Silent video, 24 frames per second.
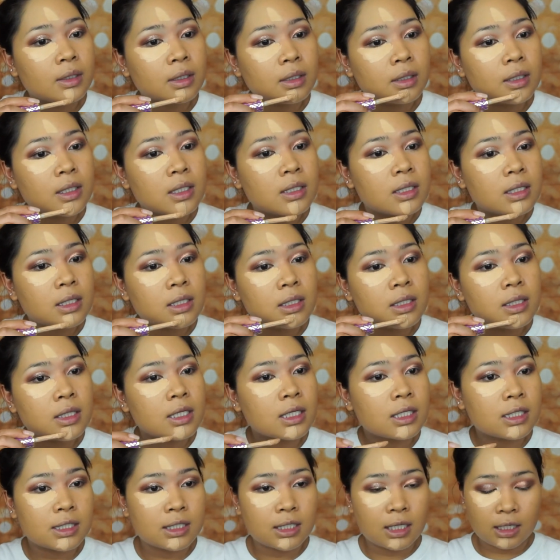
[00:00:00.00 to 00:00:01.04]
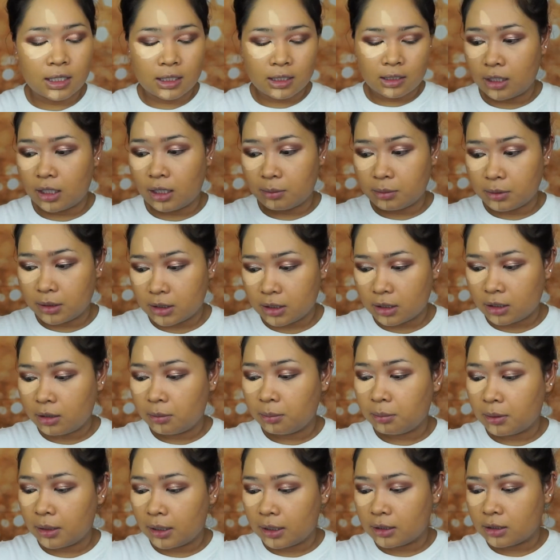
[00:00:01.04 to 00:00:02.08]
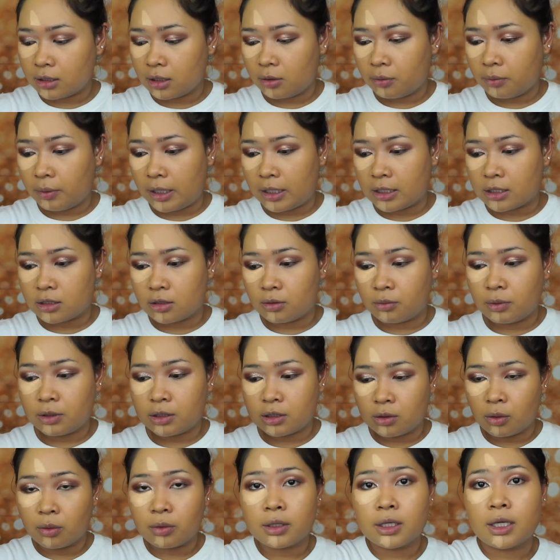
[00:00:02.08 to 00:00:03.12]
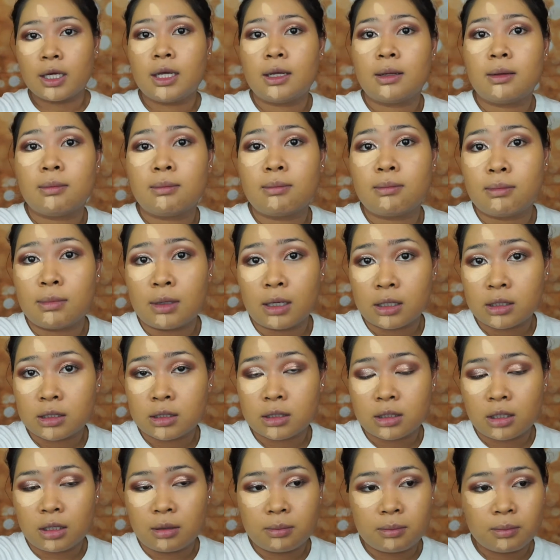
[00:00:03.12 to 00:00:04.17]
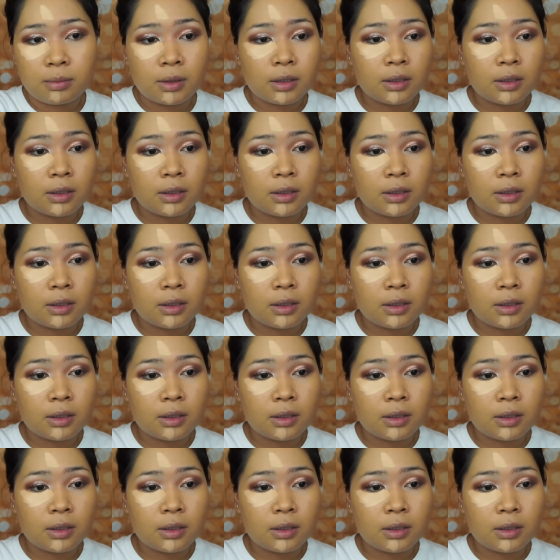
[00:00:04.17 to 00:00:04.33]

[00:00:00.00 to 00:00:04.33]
and this side, and I'm just gonna blend it away so we don't get mixed up.